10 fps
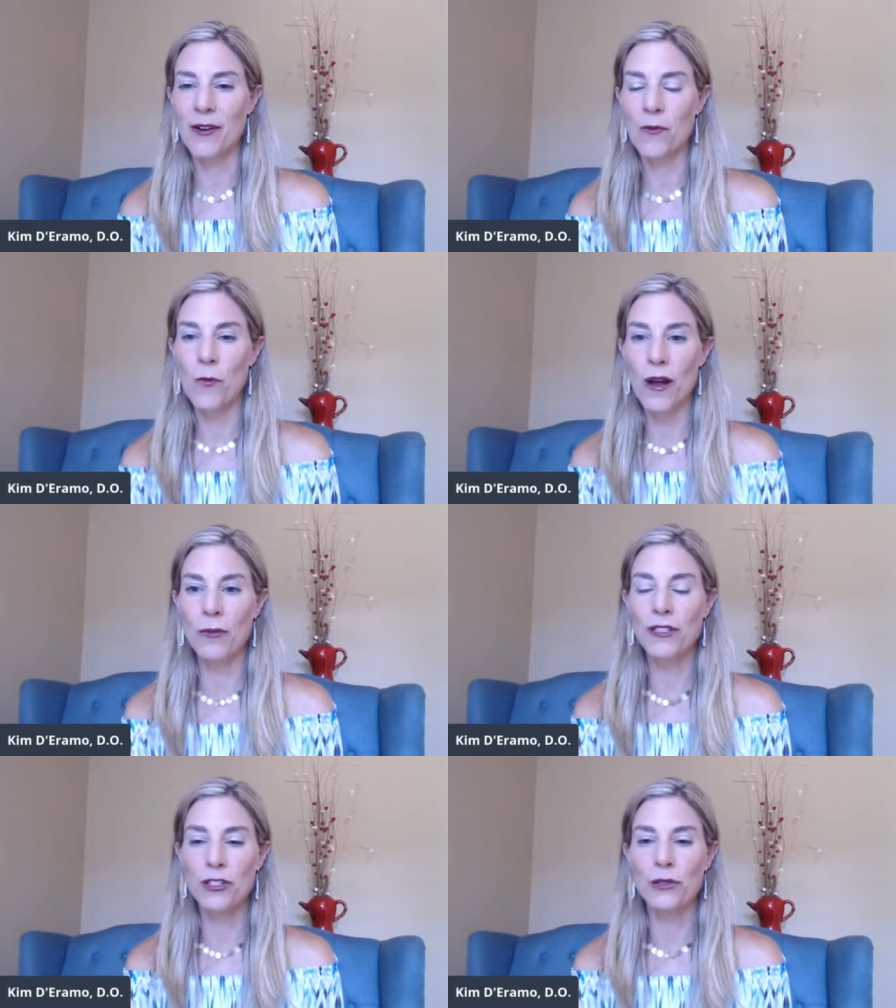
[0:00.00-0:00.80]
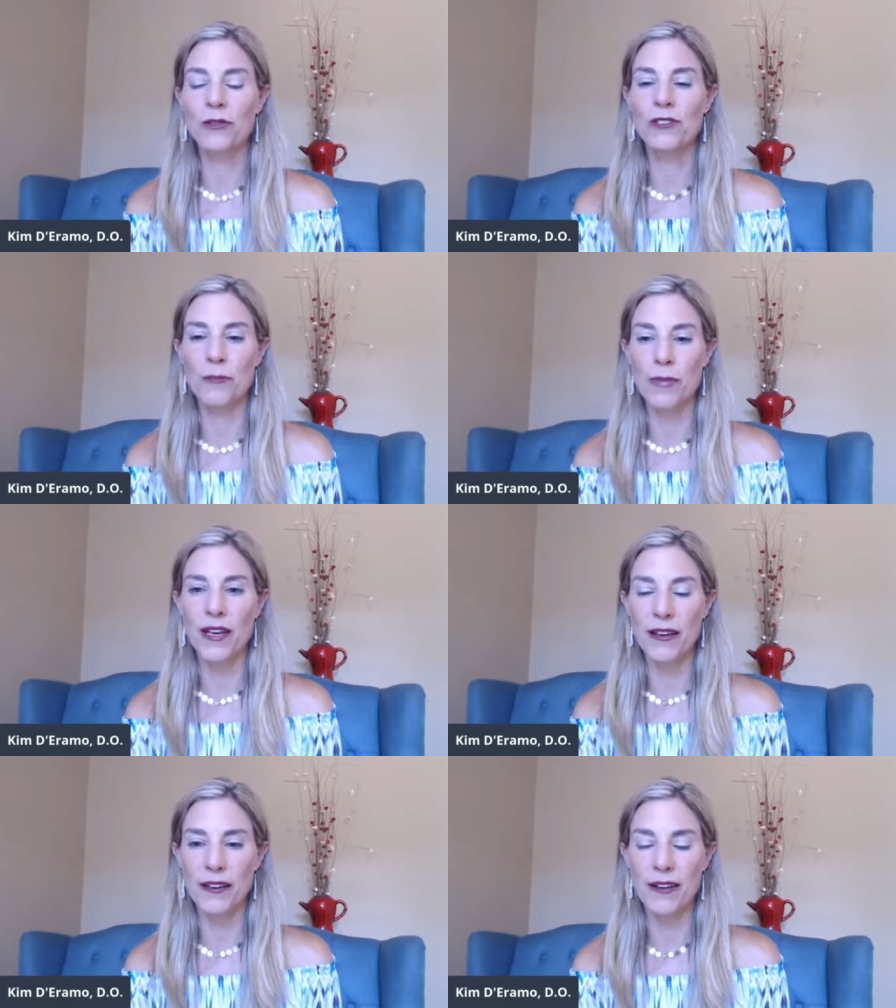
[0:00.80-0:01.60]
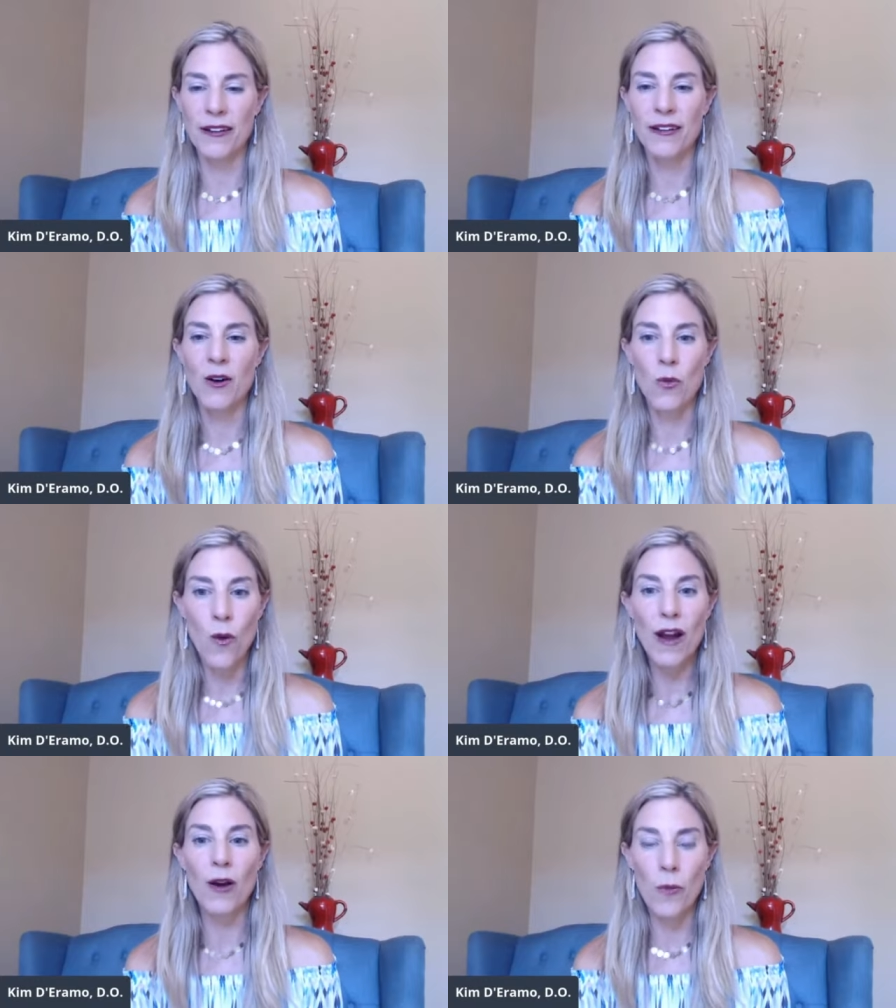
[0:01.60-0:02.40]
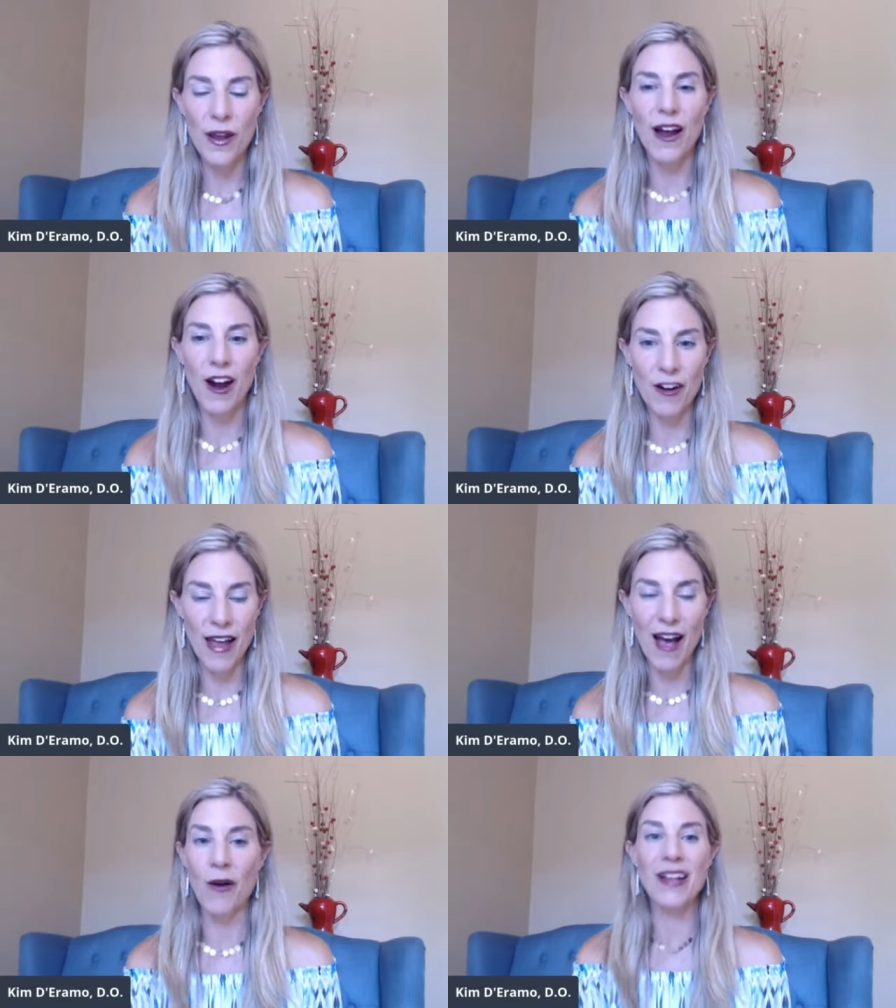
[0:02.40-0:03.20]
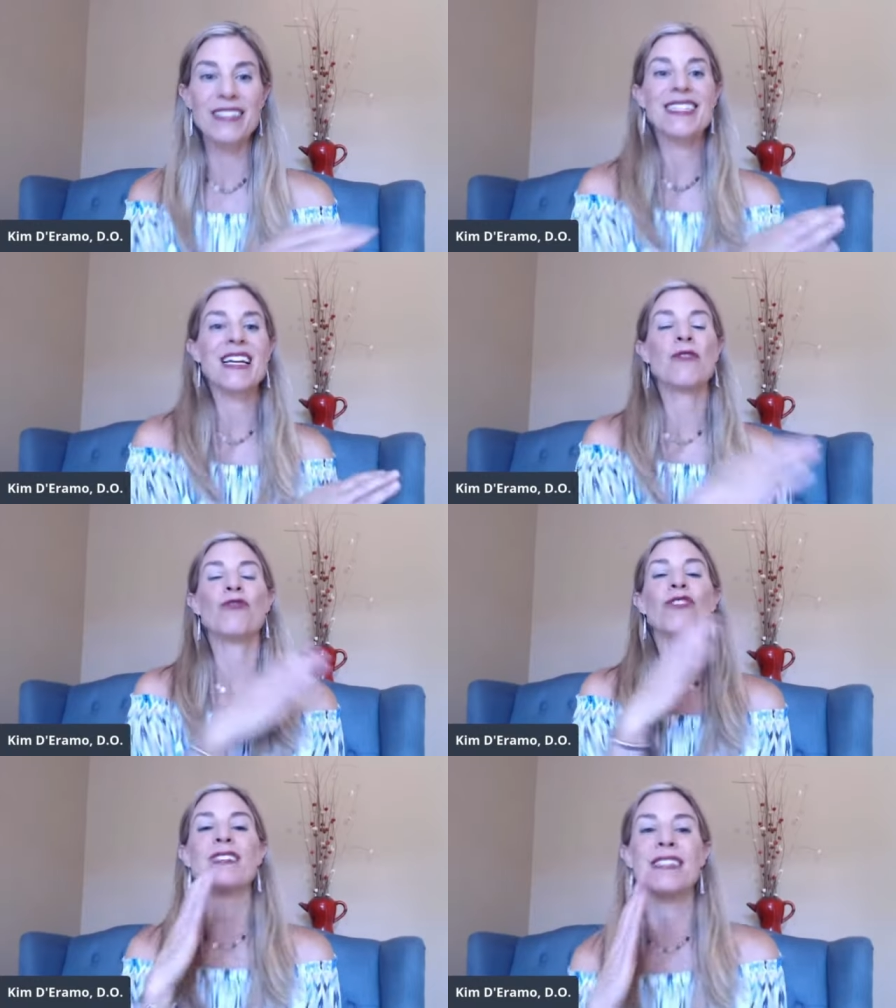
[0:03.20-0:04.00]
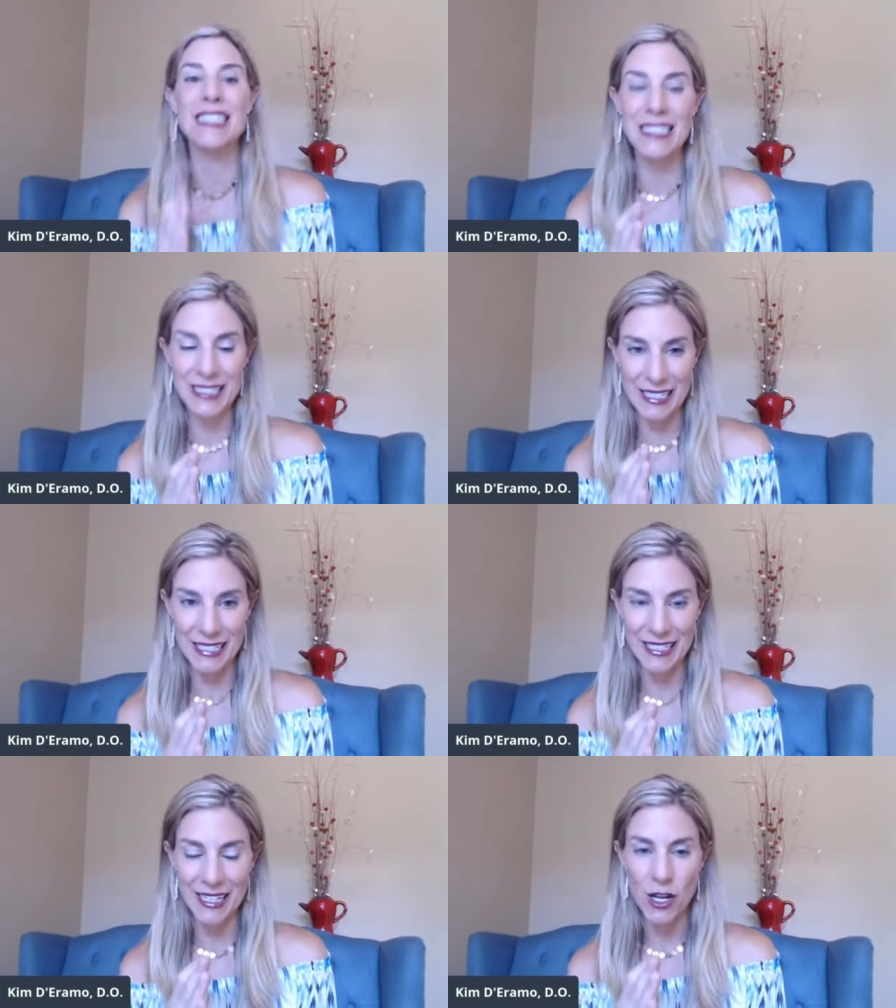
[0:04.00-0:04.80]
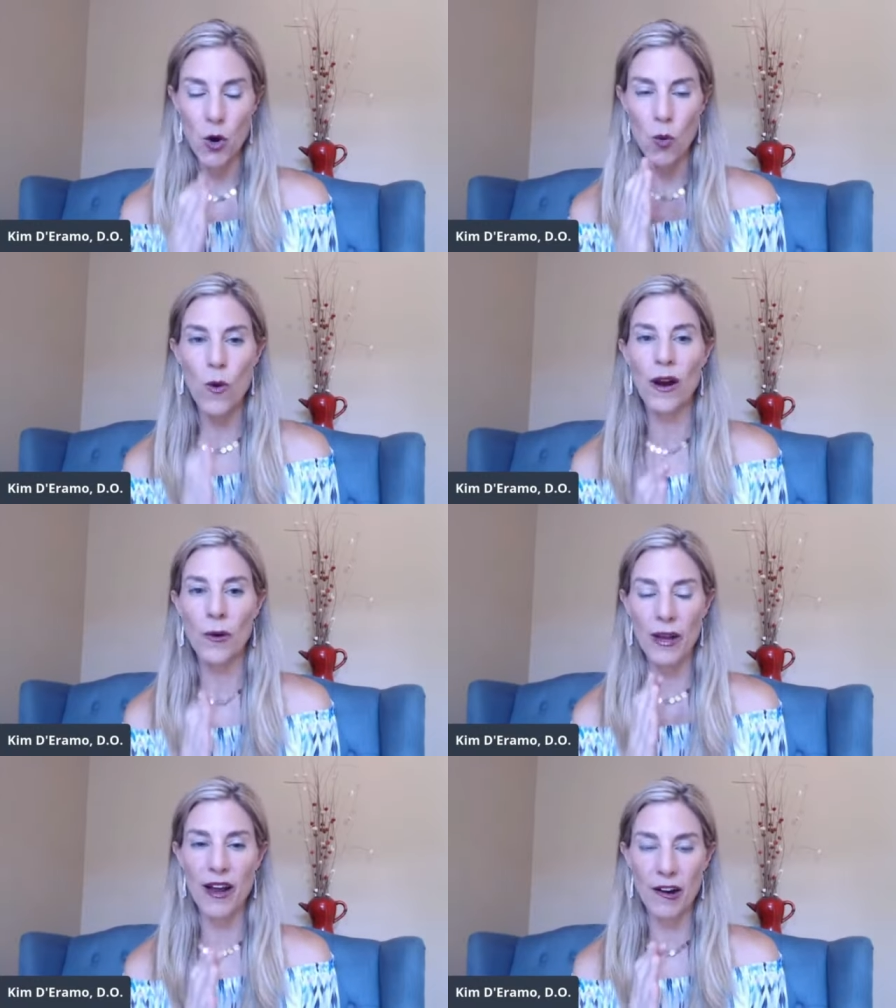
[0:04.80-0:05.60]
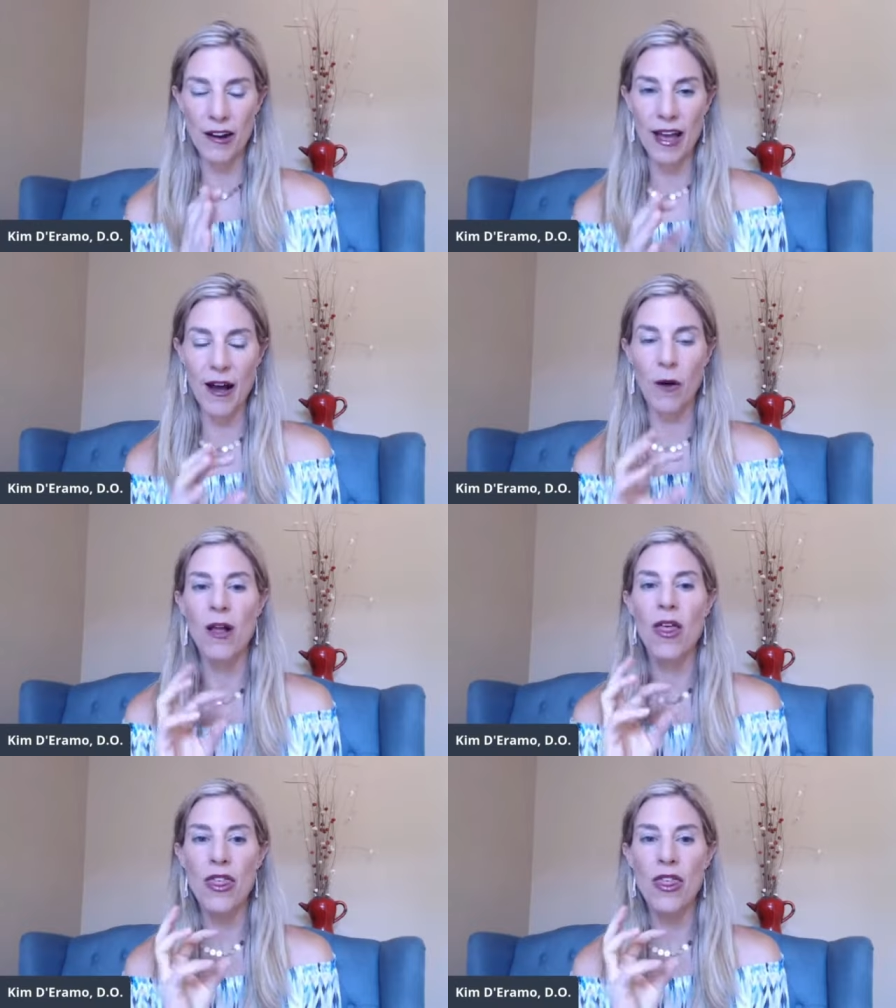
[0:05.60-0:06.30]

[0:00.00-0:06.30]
when we choose to be where we are now instead of resisting where we are now.